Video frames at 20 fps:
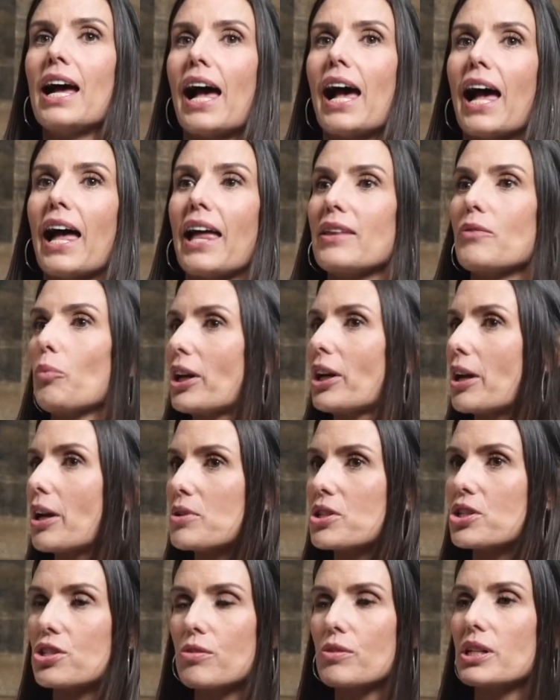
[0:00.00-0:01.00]
And what I
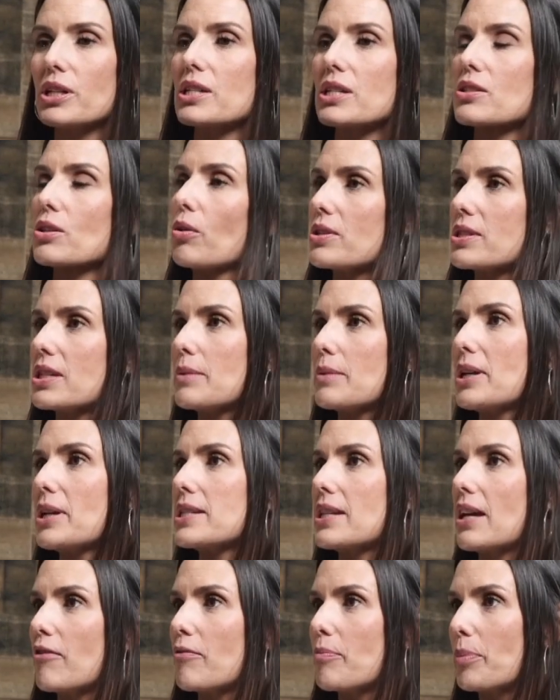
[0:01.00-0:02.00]
was doing is causing
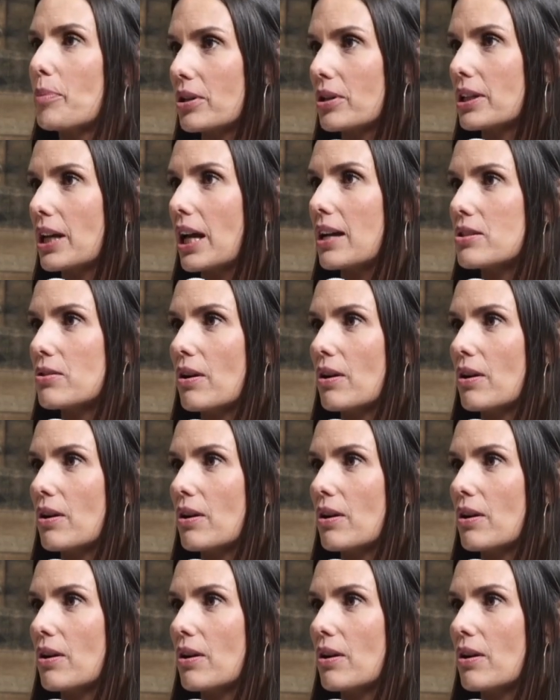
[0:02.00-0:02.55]
myself burnout.